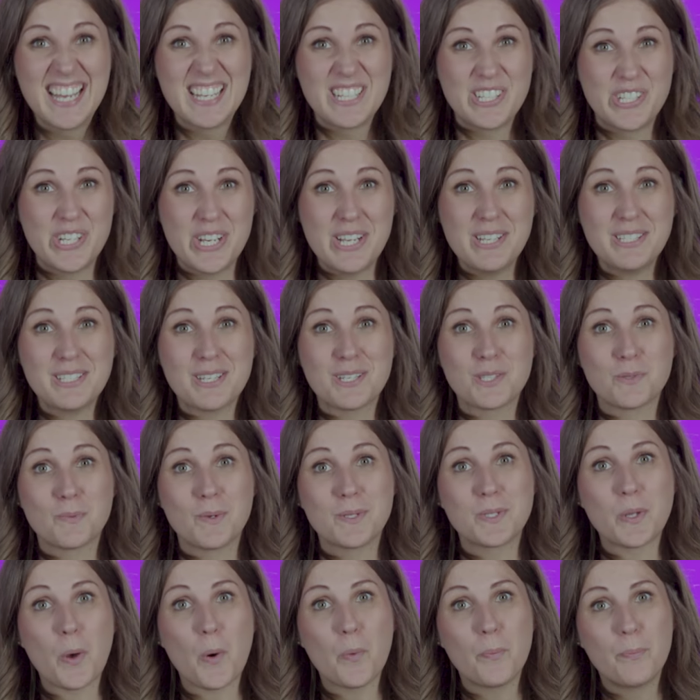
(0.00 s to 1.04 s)
Jesus
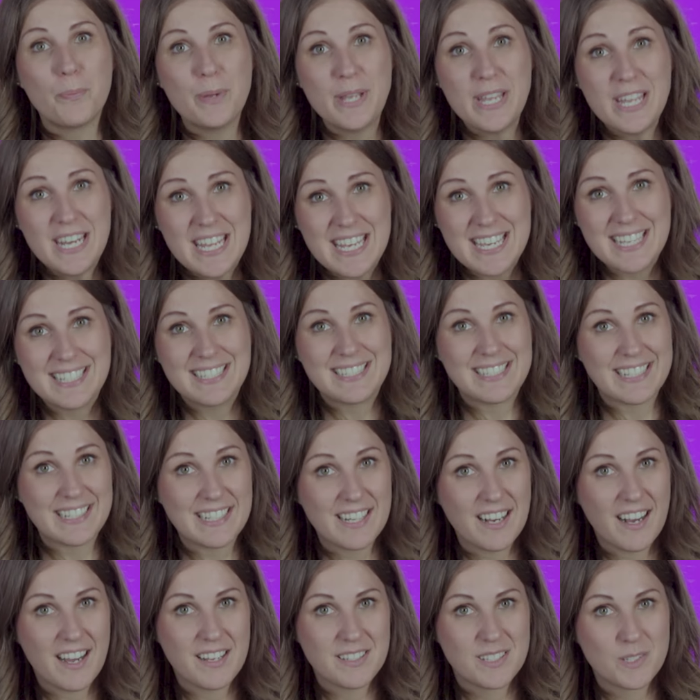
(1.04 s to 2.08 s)
was obedient to
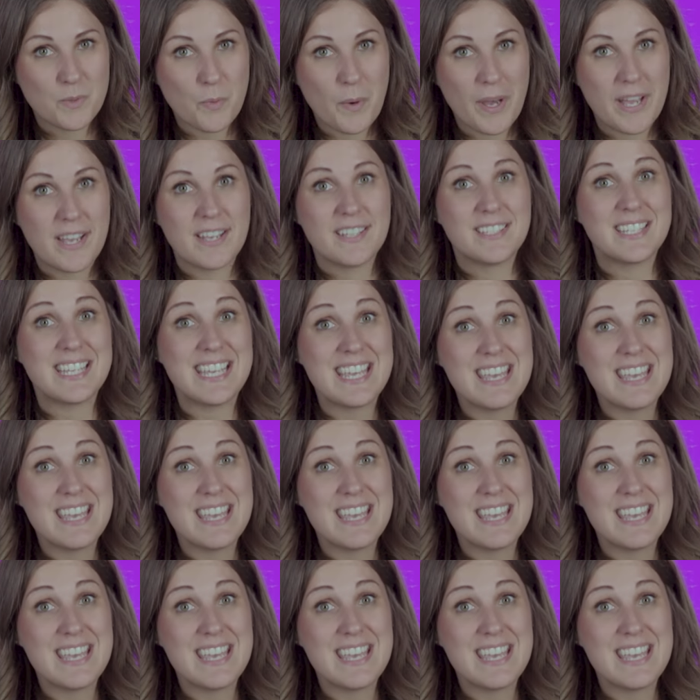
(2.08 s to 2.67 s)
God's ways,